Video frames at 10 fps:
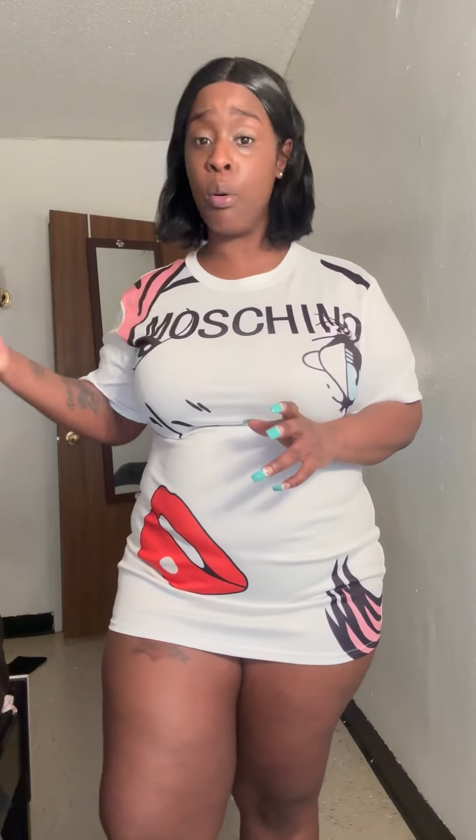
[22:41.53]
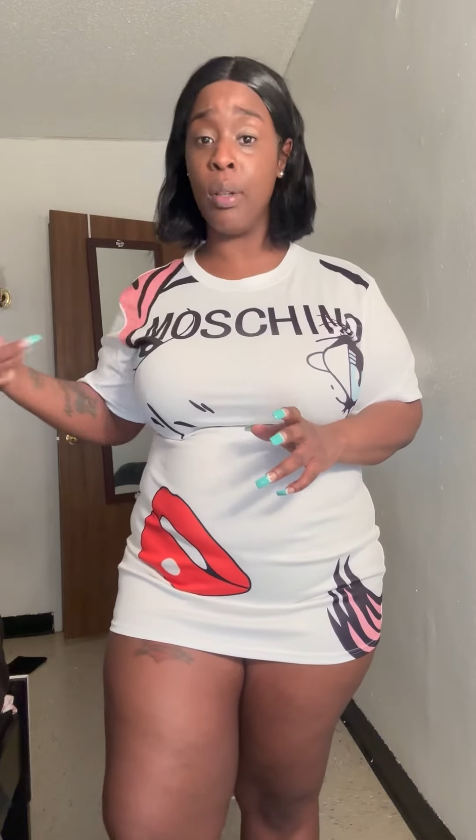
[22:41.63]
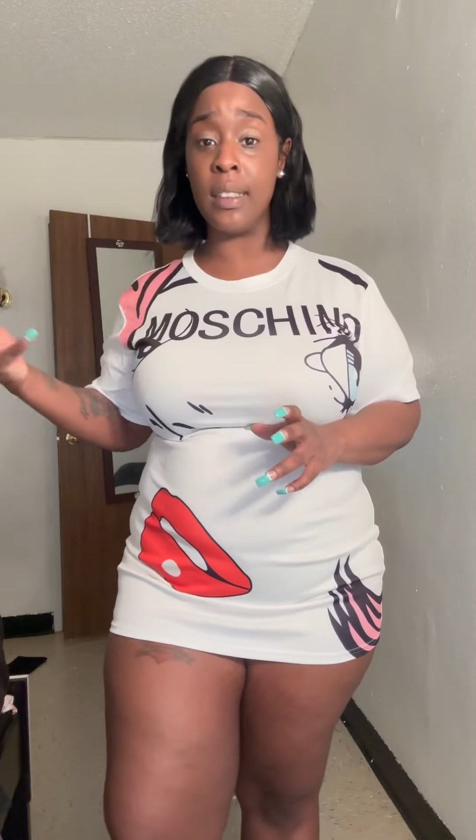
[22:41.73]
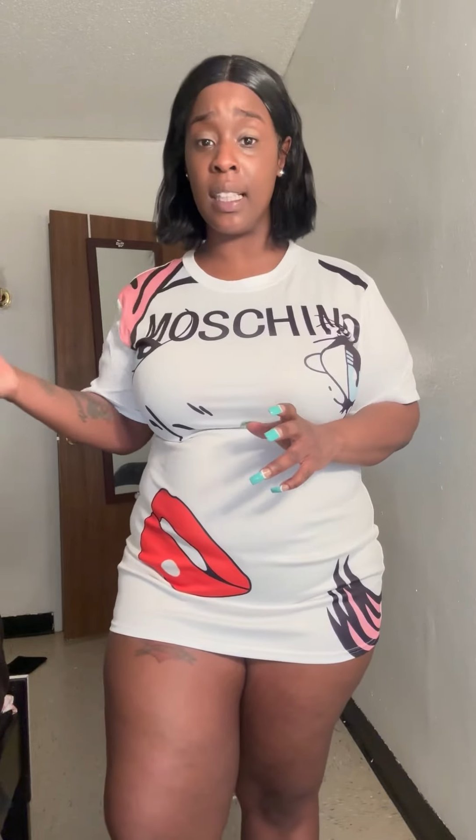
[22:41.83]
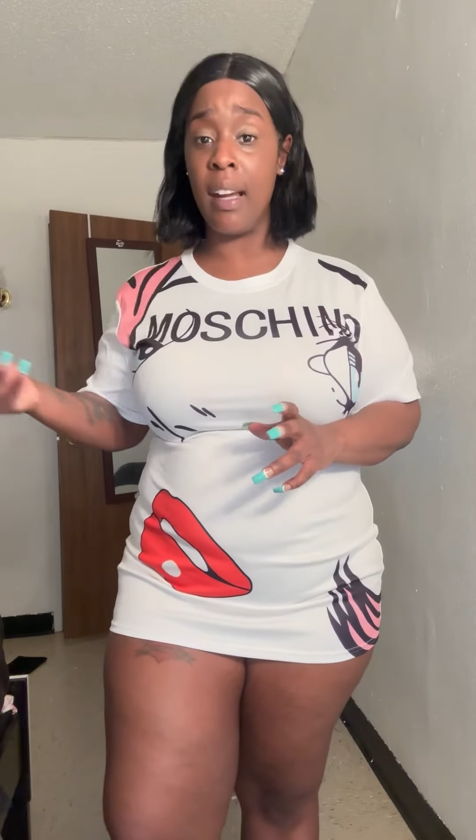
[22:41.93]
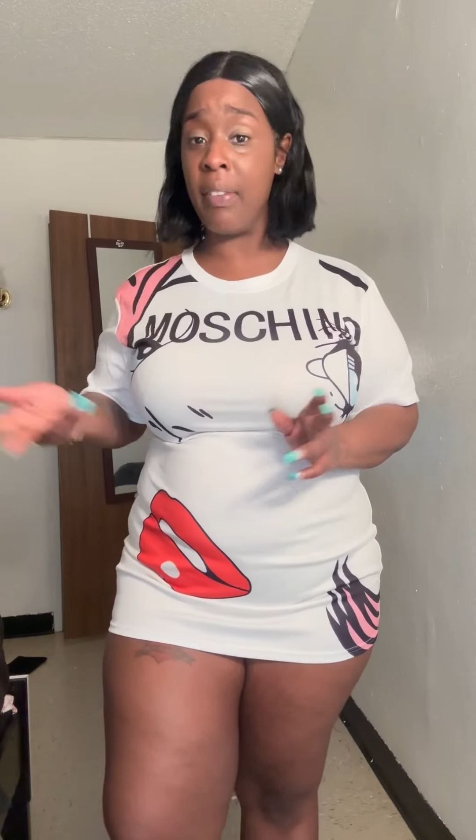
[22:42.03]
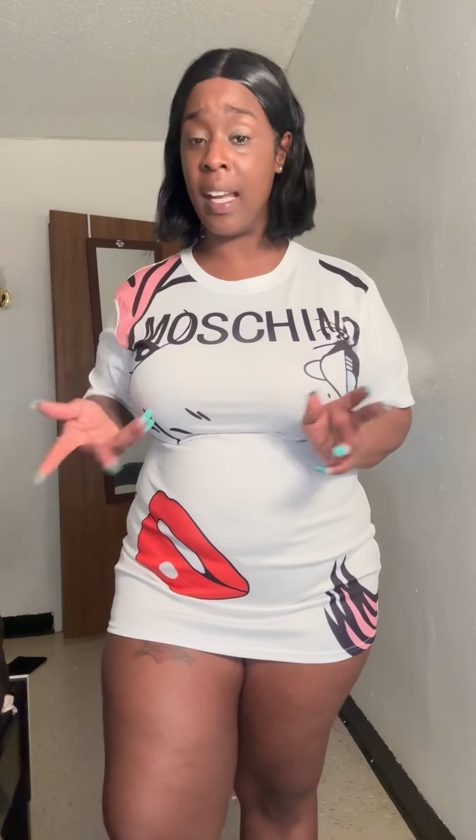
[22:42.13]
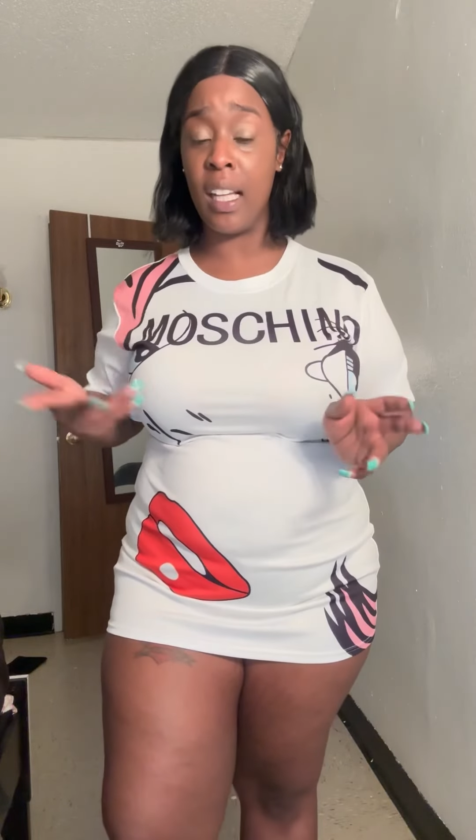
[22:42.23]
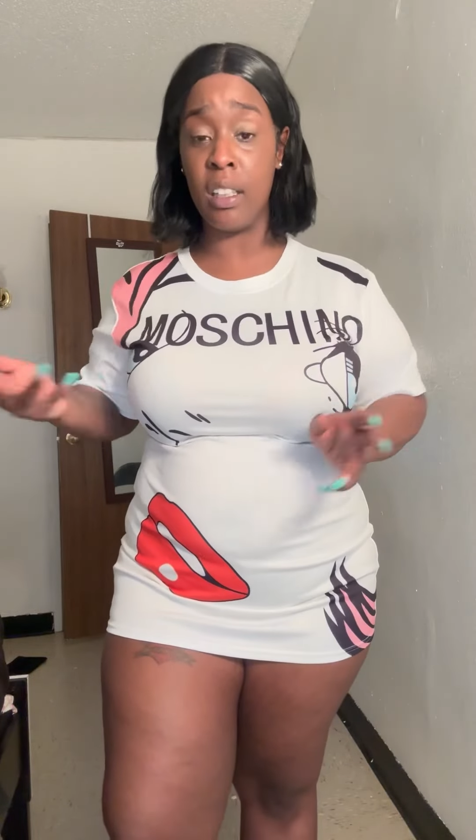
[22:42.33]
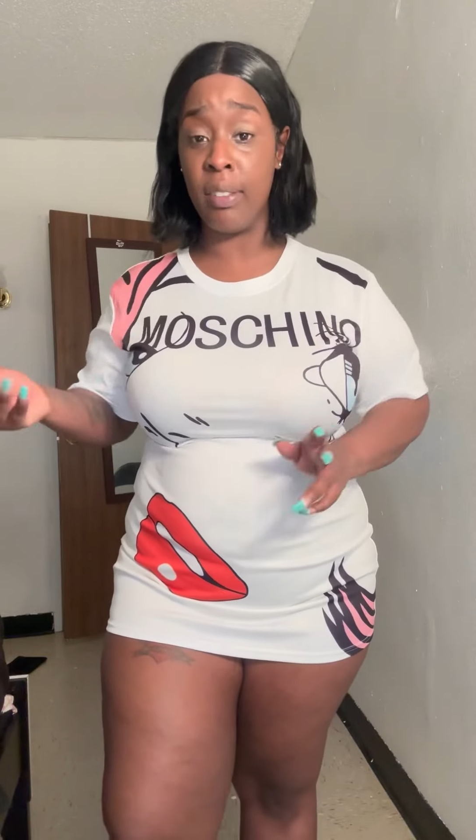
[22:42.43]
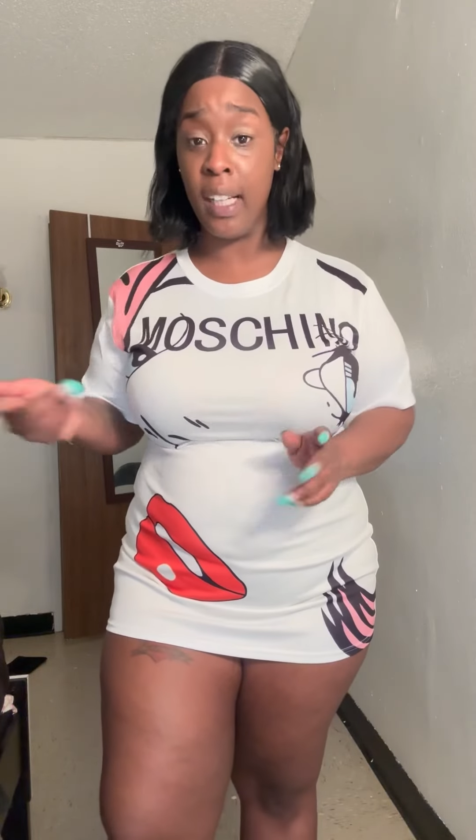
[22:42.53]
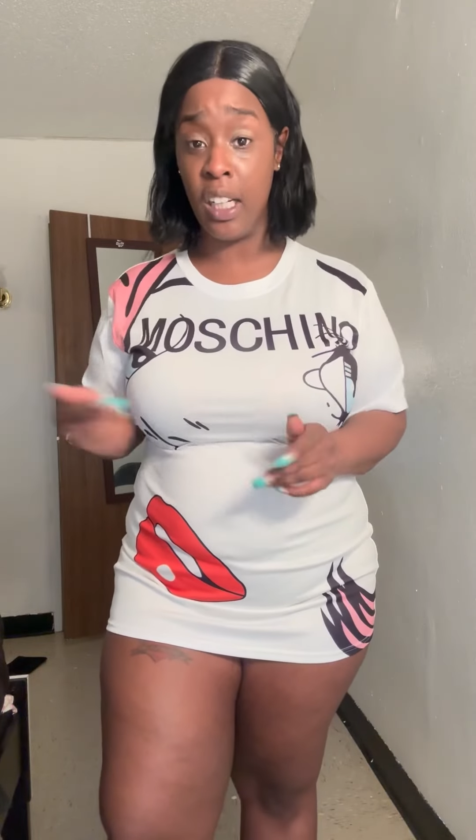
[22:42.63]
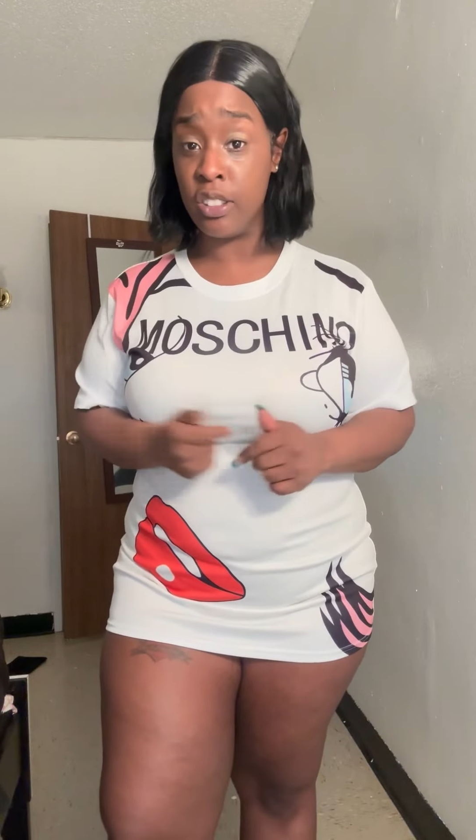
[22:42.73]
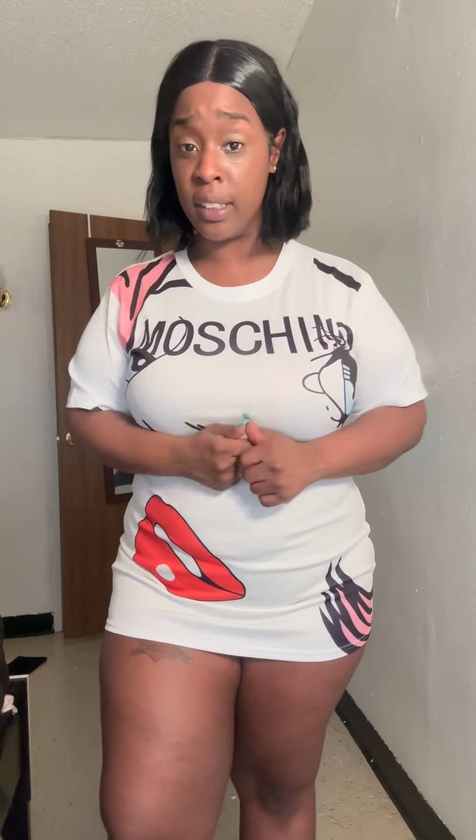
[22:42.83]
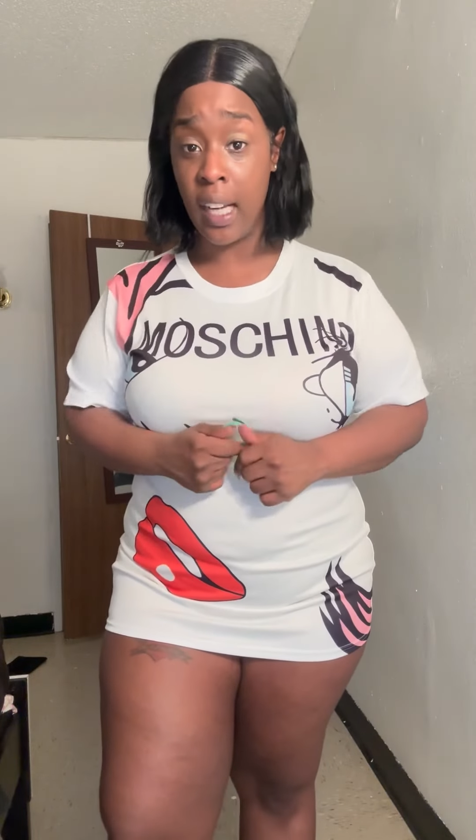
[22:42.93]
altogether like
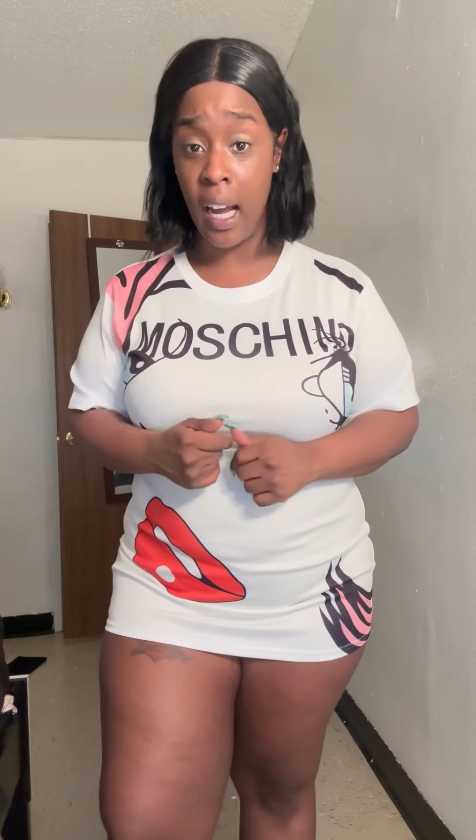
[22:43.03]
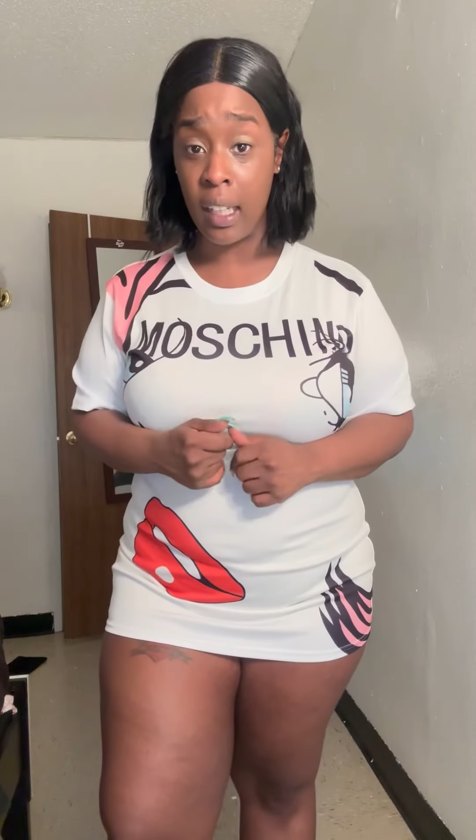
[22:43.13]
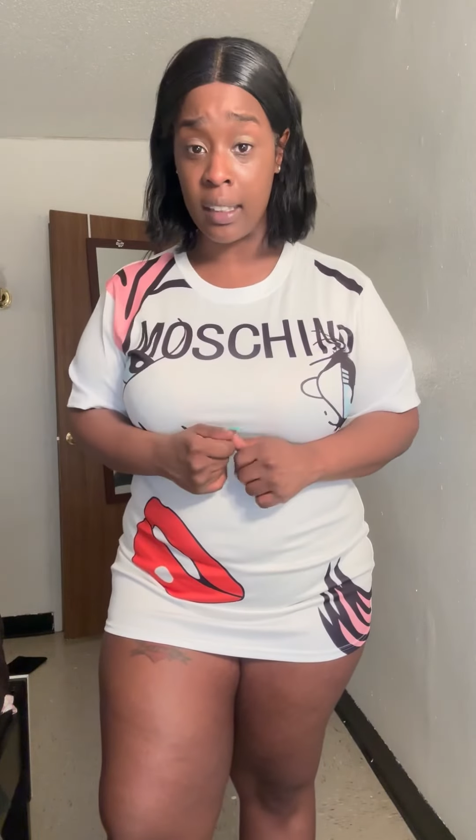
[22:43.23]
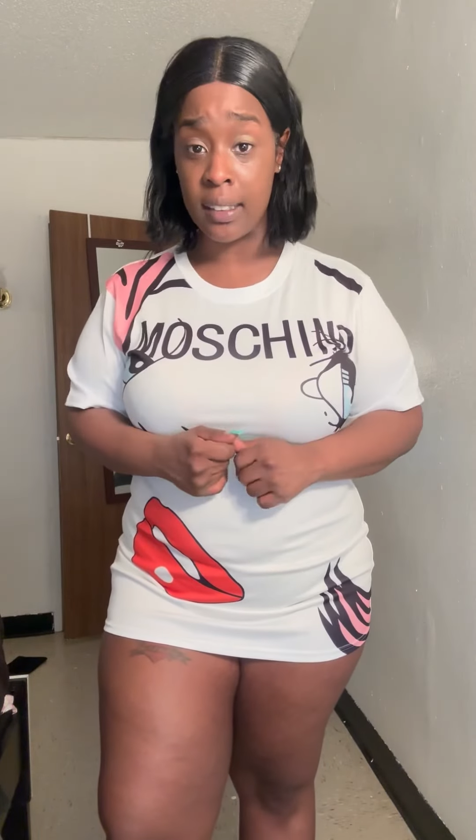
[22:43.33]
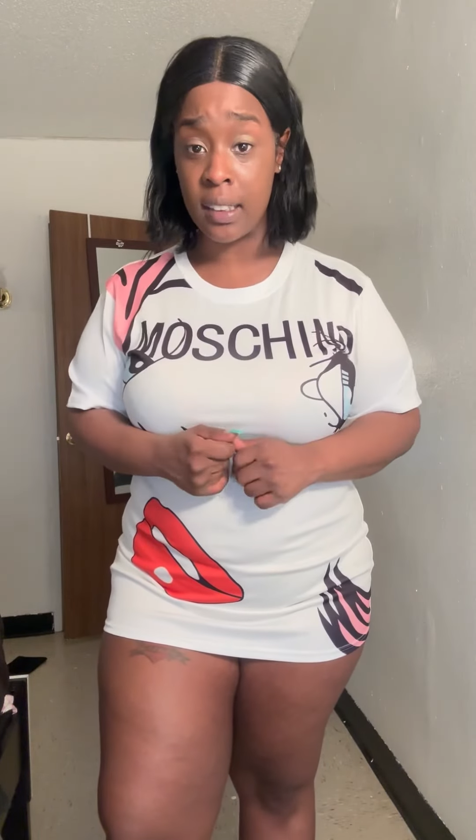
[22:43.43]
$300.